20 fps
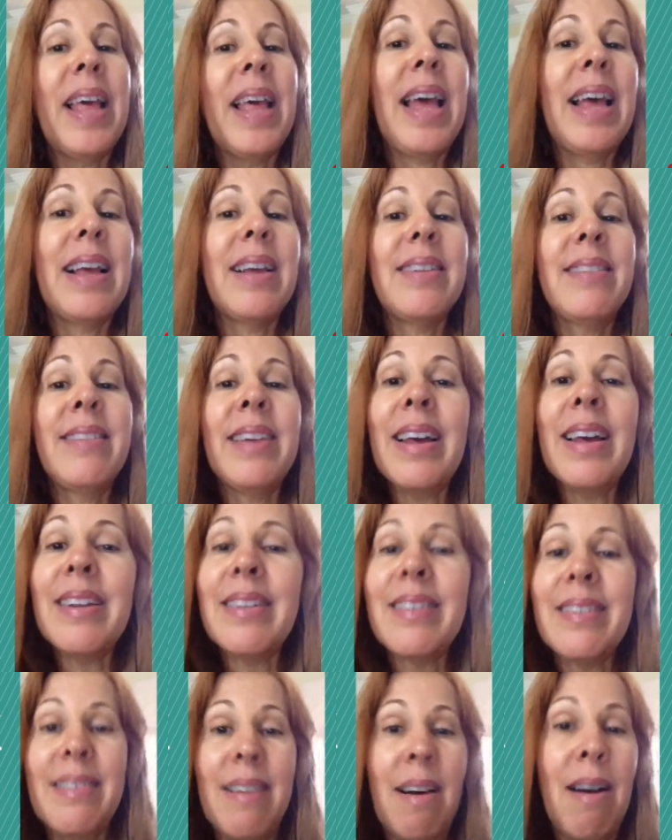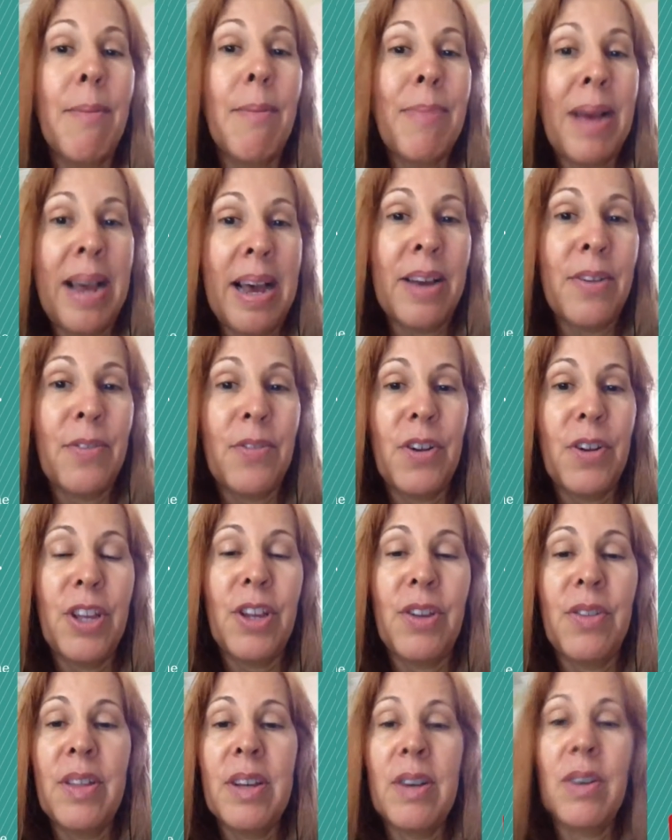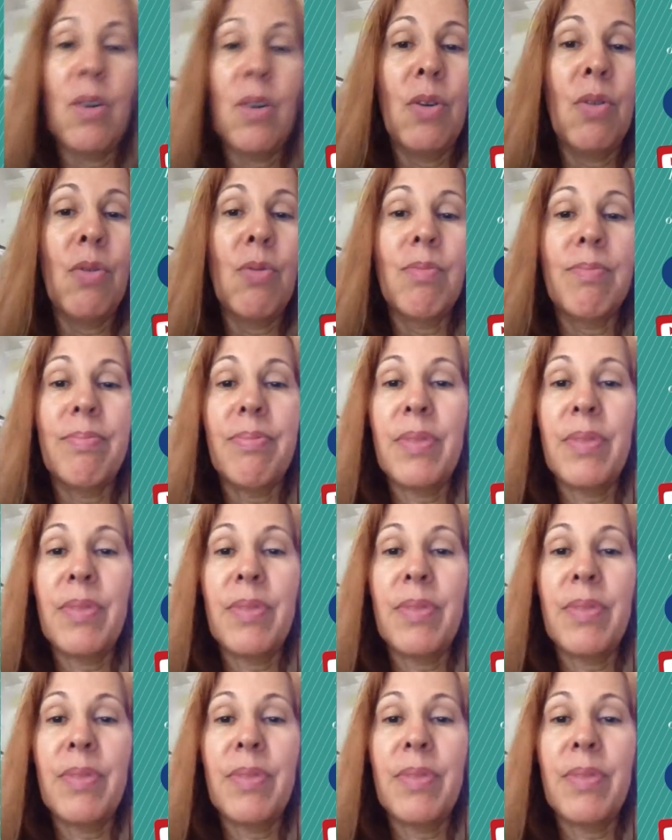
Sun is not bad for you. The whole